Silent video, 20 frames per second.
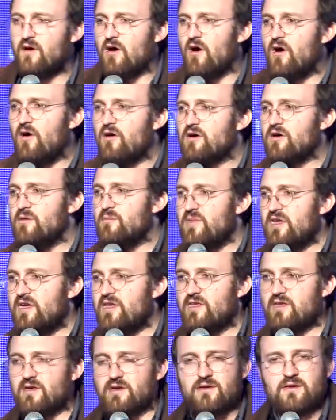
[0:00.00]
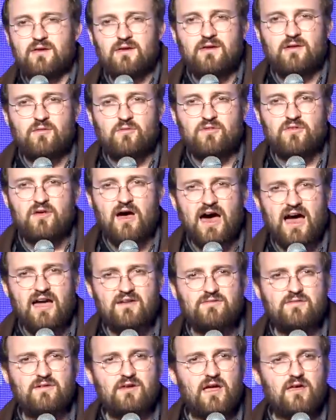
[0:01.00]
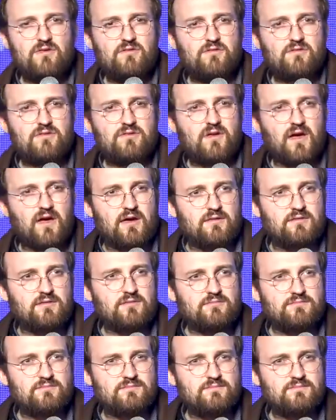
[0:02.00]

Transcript: all competing with high financial stakes.